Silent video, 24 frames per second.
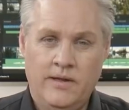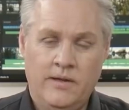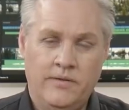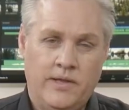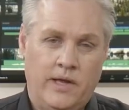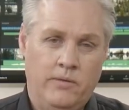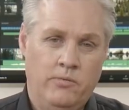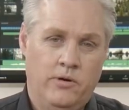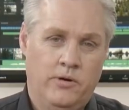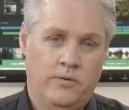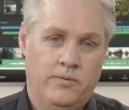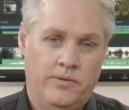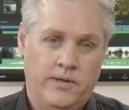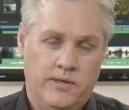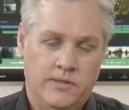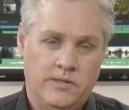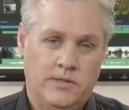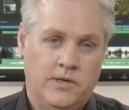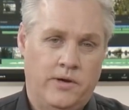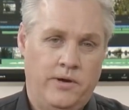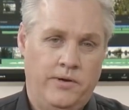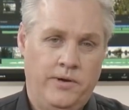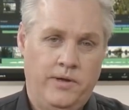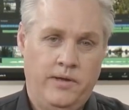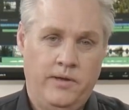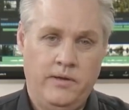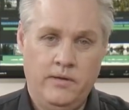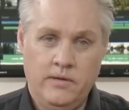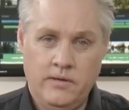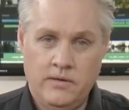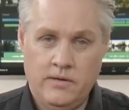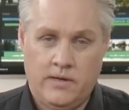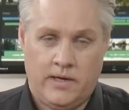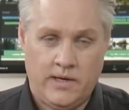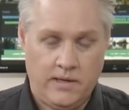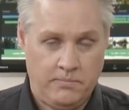They work with those Sony
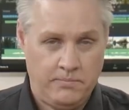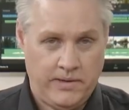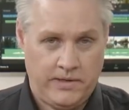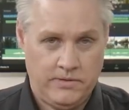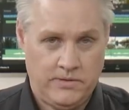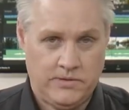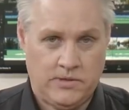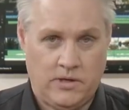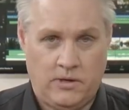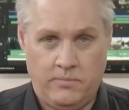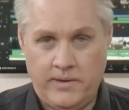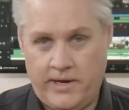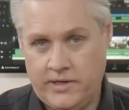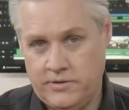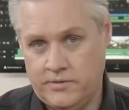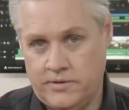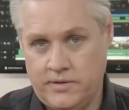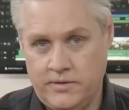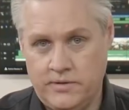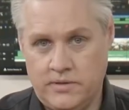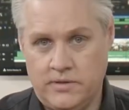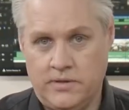style batteries,